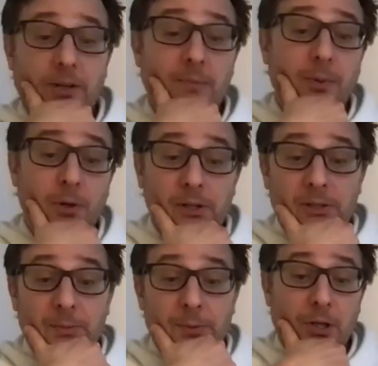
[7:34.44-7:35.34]

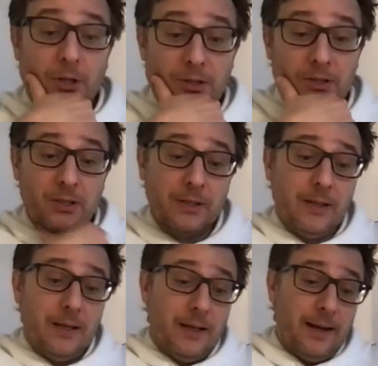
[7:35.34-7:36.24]
important because
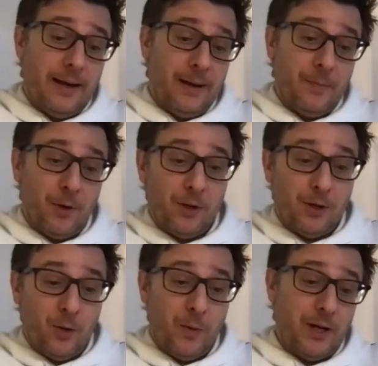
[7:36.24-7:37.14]

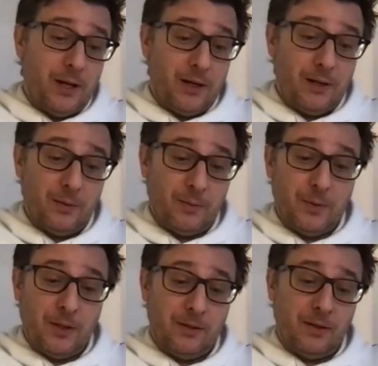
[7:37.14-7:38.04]
although we are
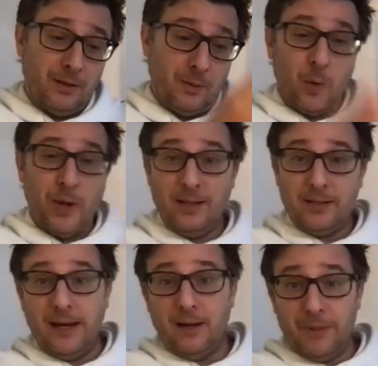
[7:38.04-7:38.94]
in the wine
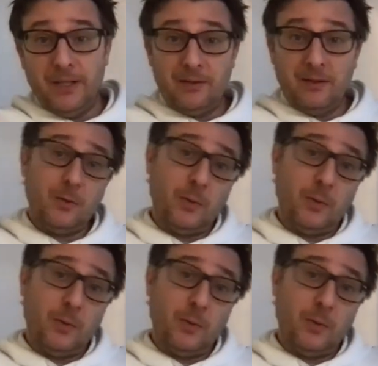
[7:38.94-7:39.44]
tech business,